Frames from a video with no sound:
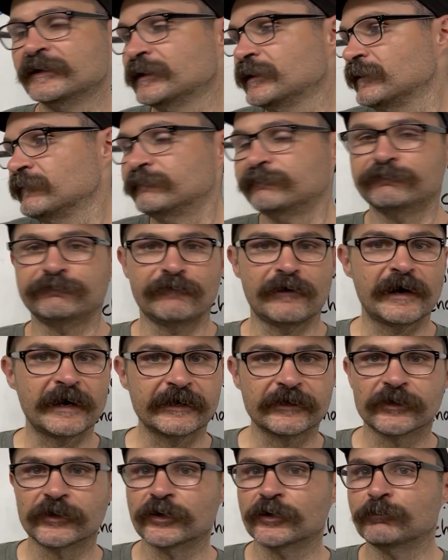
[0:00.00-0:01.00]

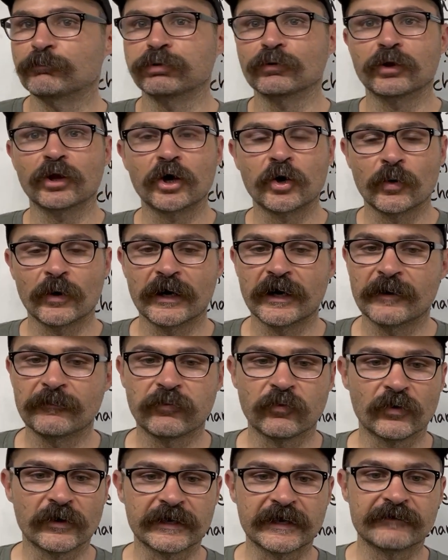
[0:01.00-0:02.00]
fire, blow
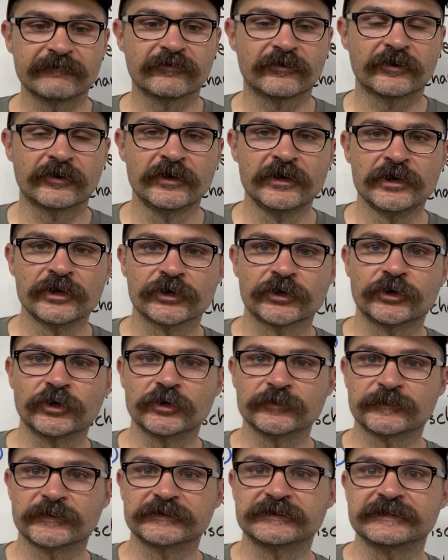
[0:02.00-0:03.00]
up, whatever
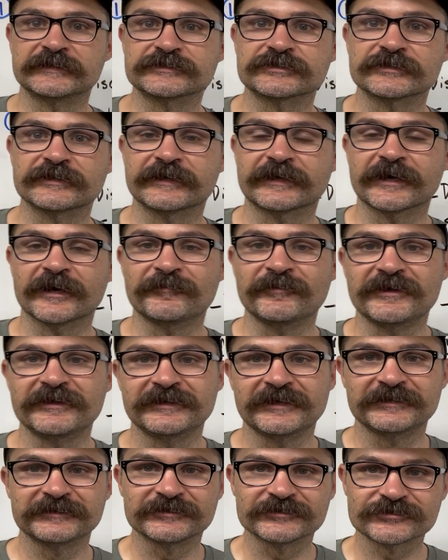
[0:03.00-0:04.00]
could potentially come in
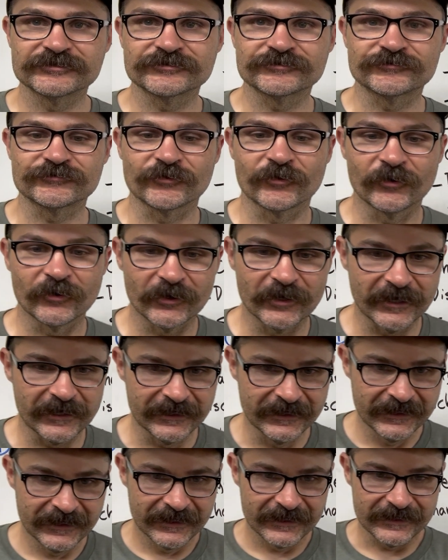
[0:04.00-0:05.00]
and
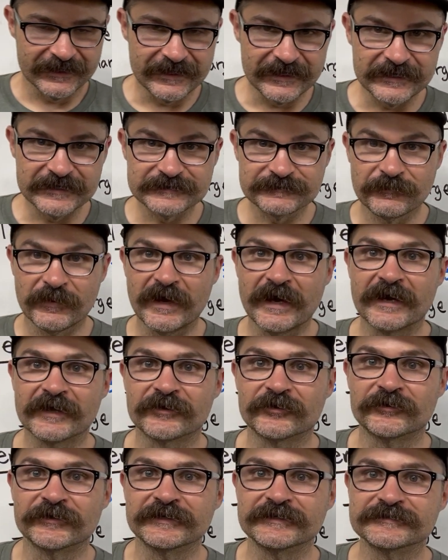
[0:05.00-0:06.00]
destroy these
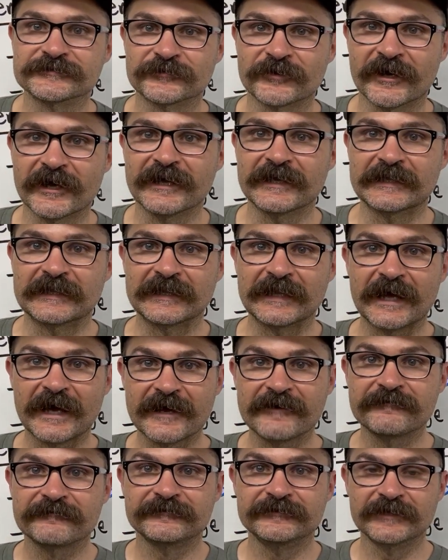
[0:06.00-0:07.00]
batteries, right?
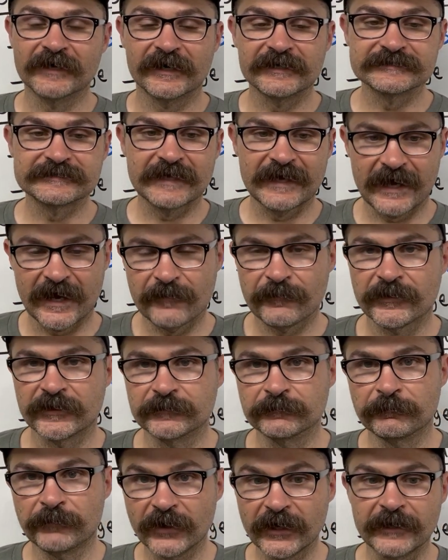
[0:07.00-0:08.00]
Life does
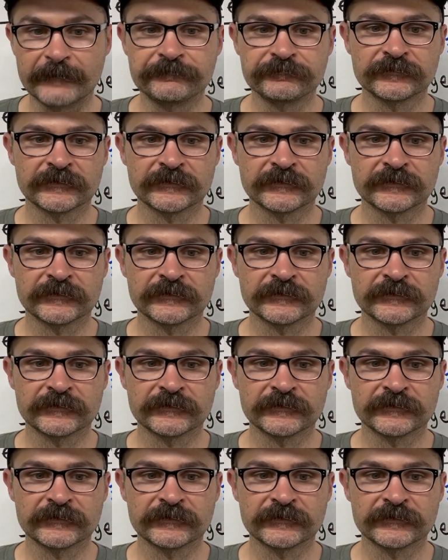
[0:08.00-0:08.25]
happen, but